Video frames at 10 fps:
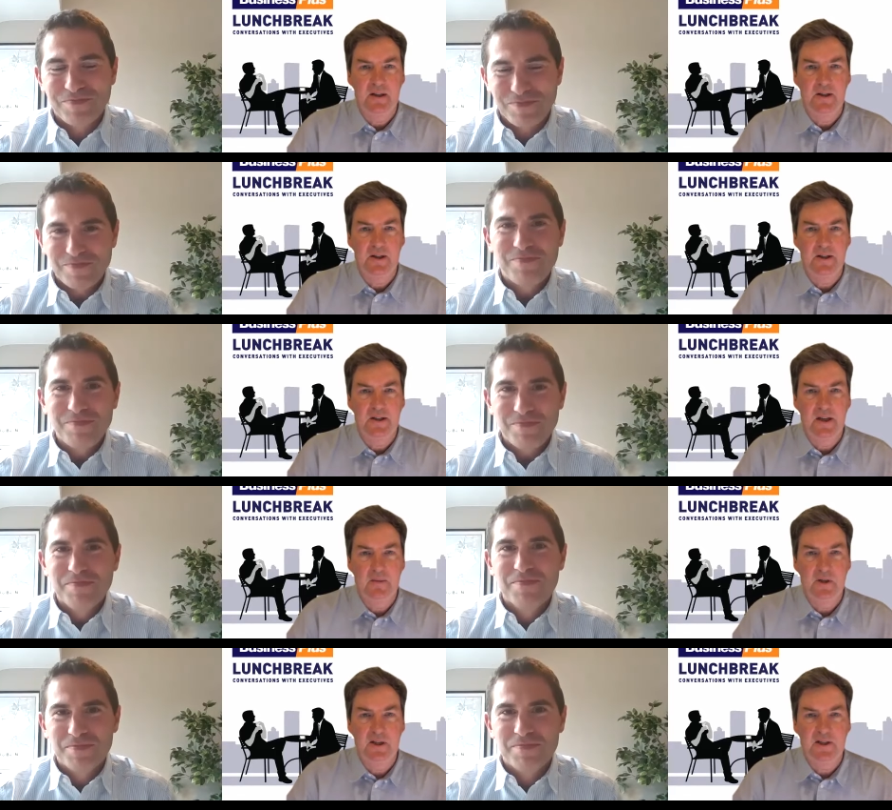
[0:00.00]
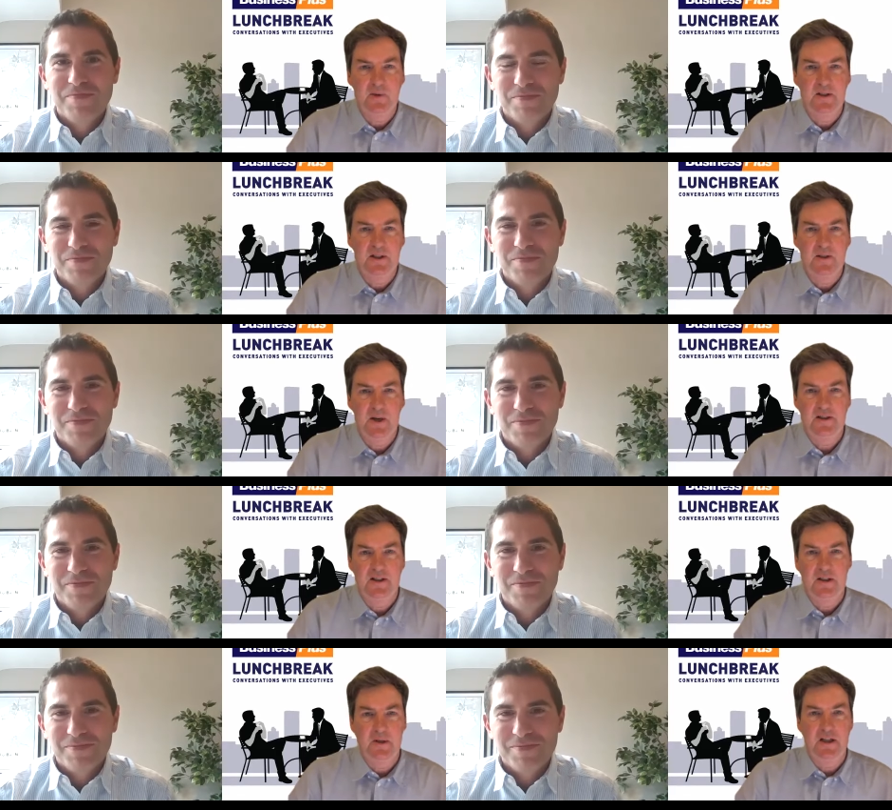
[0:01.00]
Speaker 1: occurred in, in March
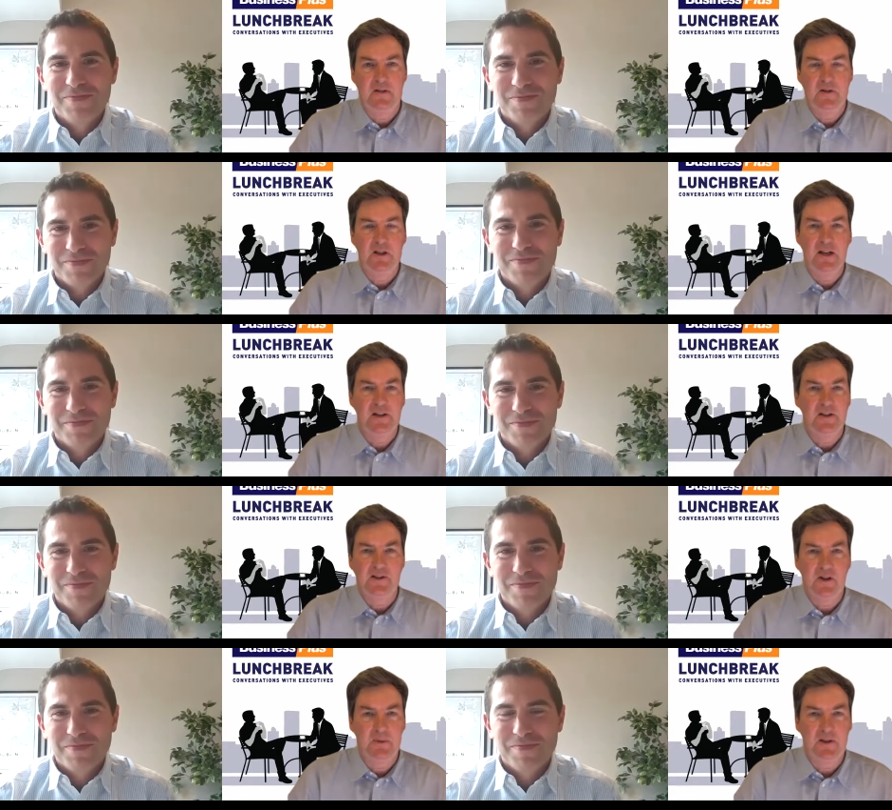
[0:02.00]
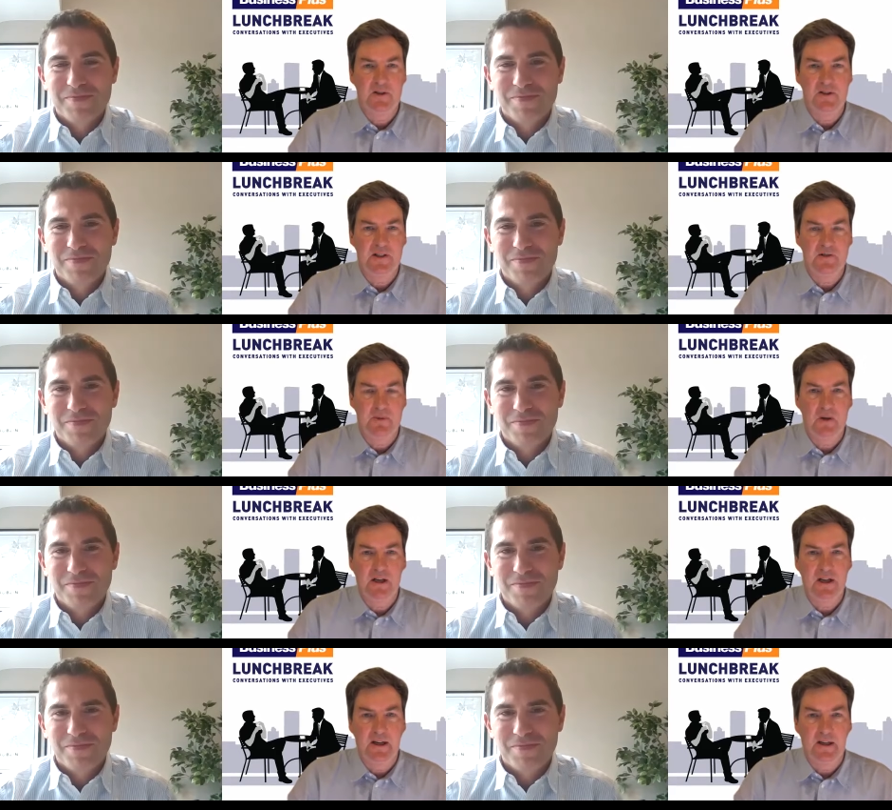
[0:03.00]
2020? I mean, have you guys just all been doing this
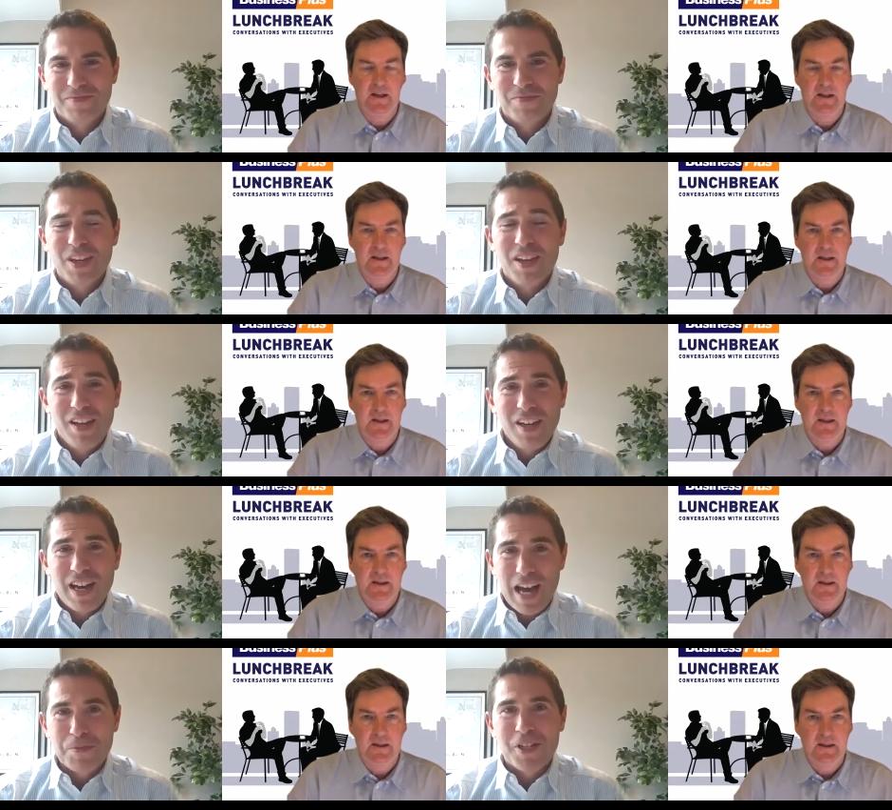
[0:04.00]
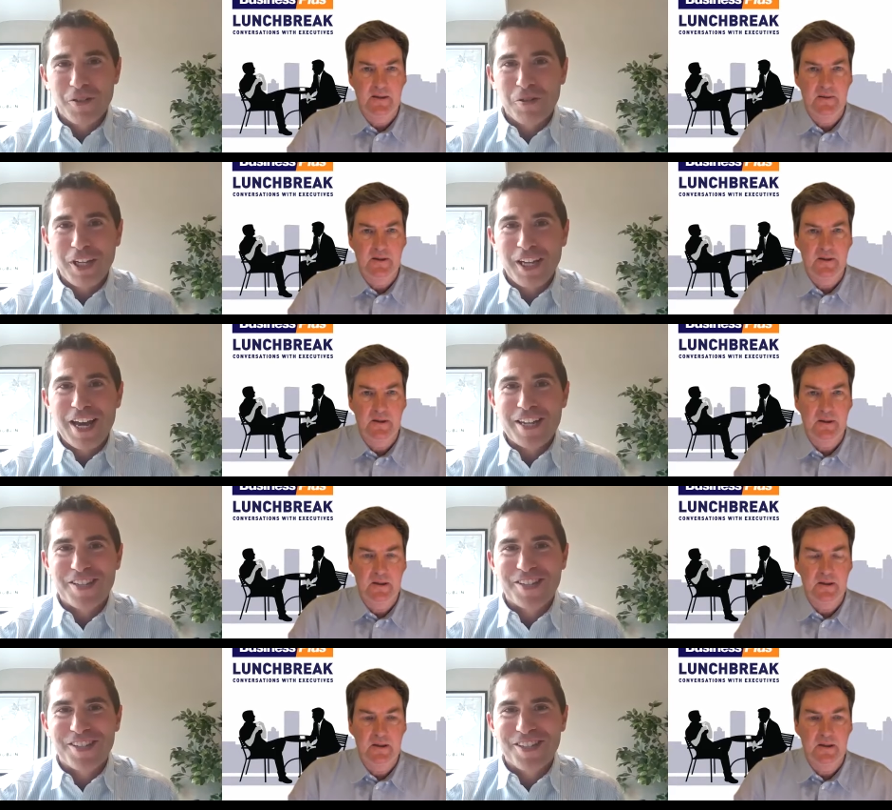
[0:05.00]
remotely? Absolutely, yes.
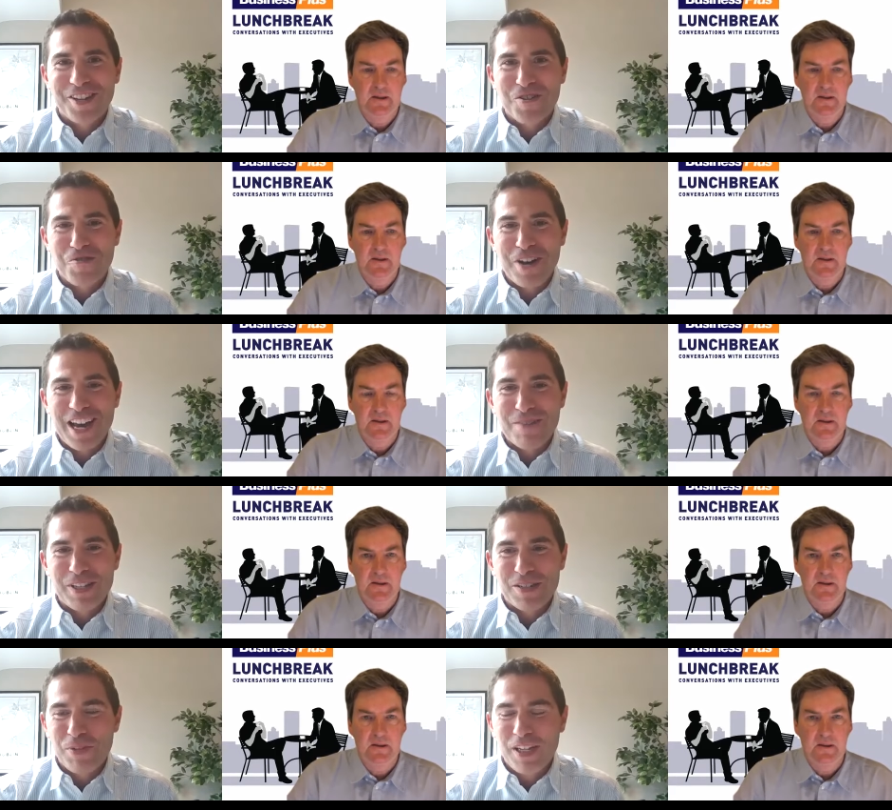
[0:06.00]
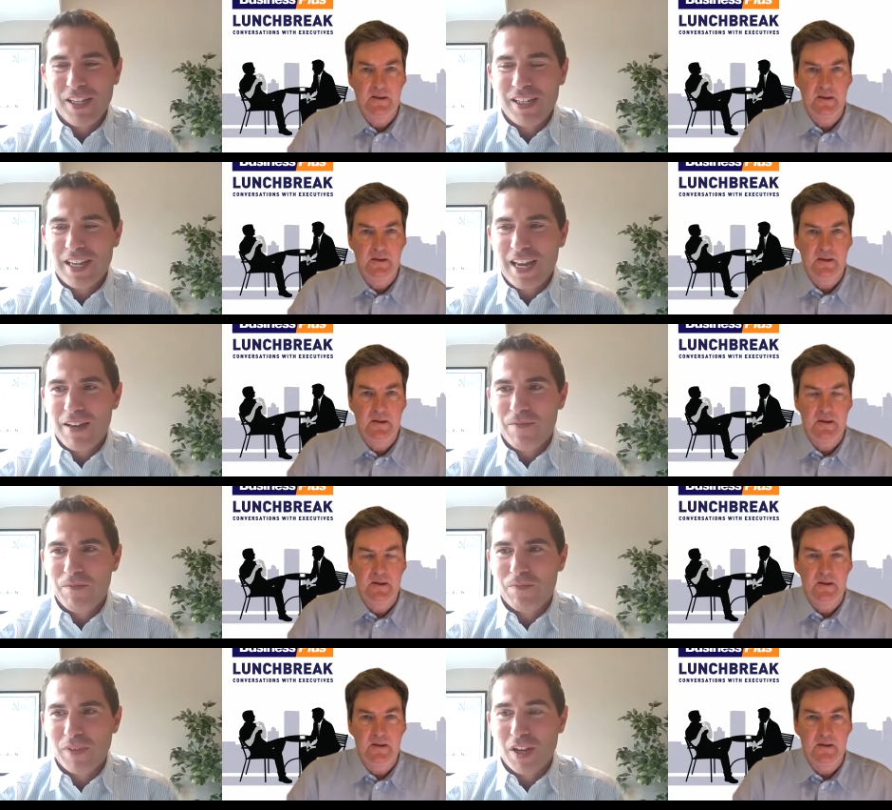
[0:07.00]
Speaker 2: So um, it's been,
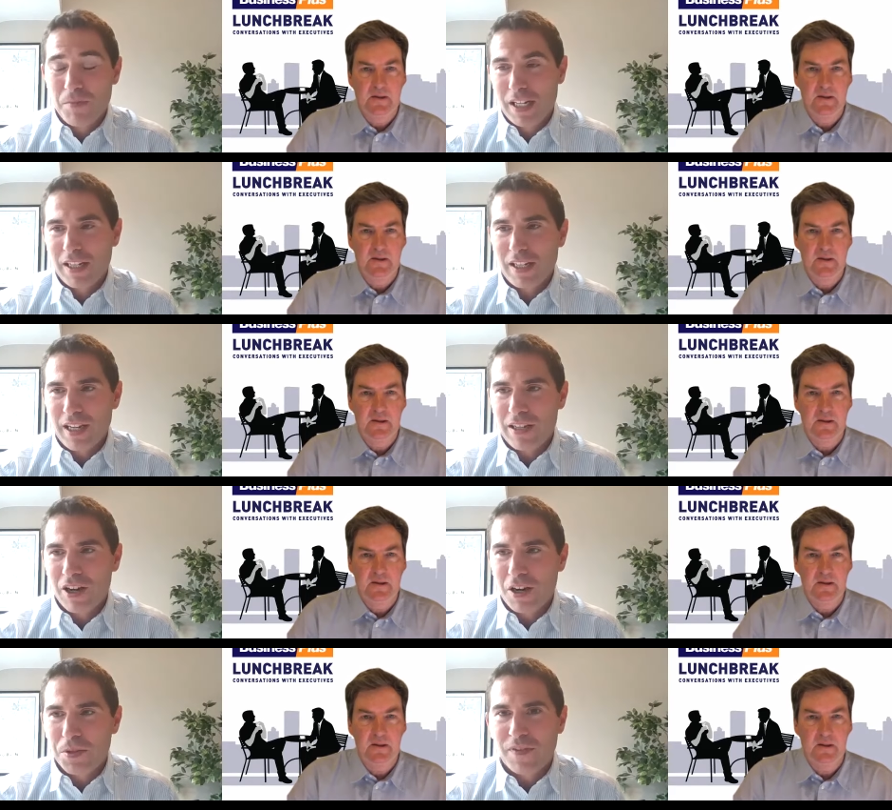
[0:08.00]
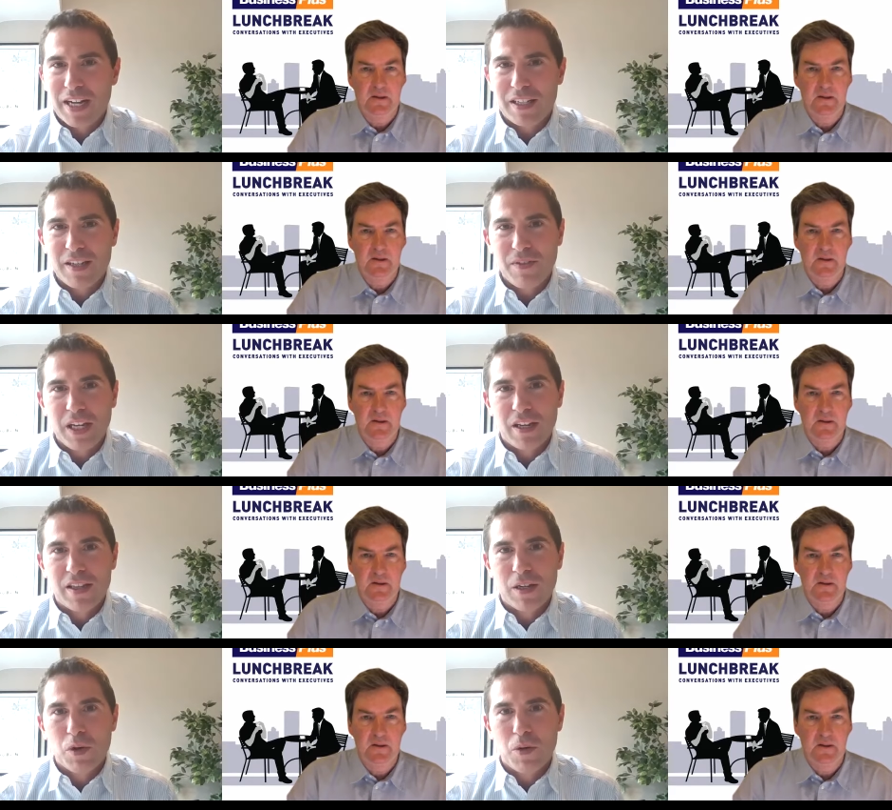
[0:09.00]
um, I mean, in, in terms of activity, I
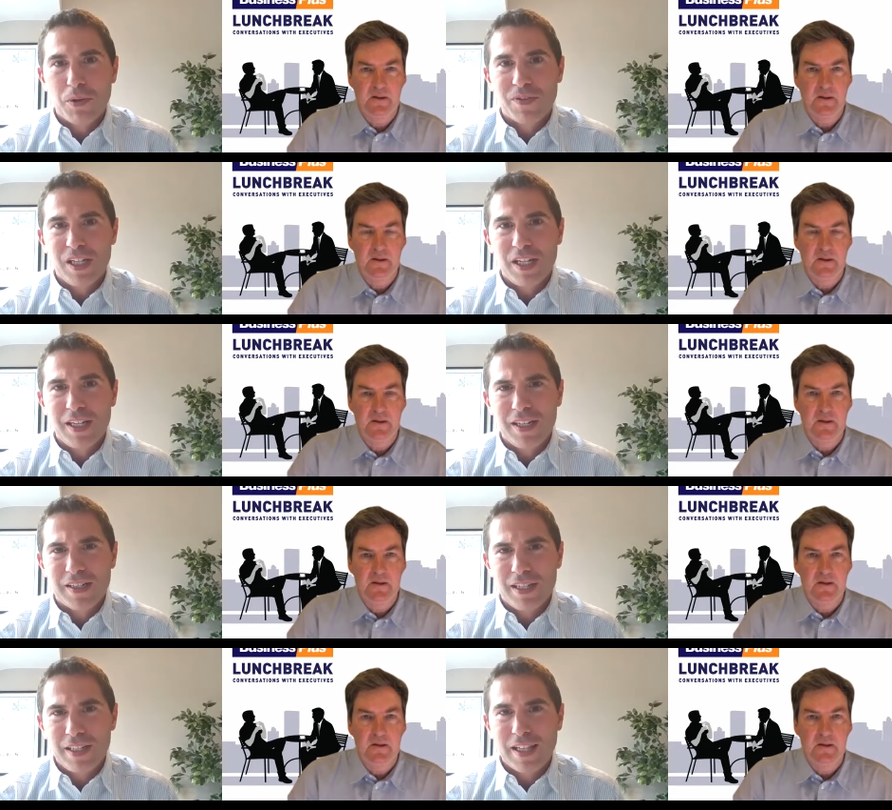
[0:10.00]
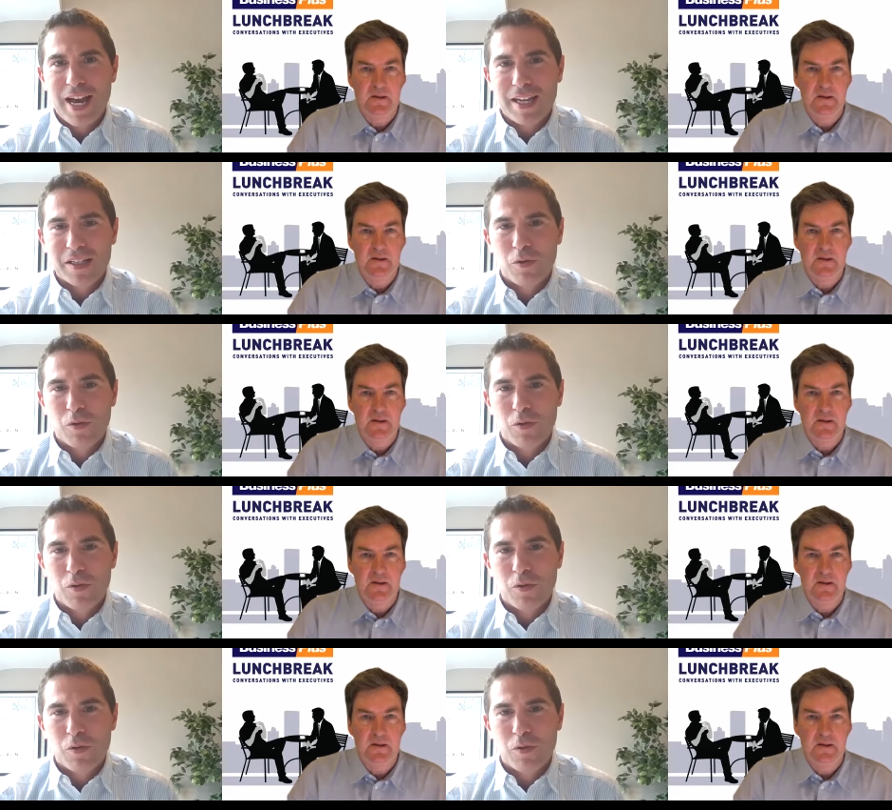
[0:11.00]
think what we've seen is in the last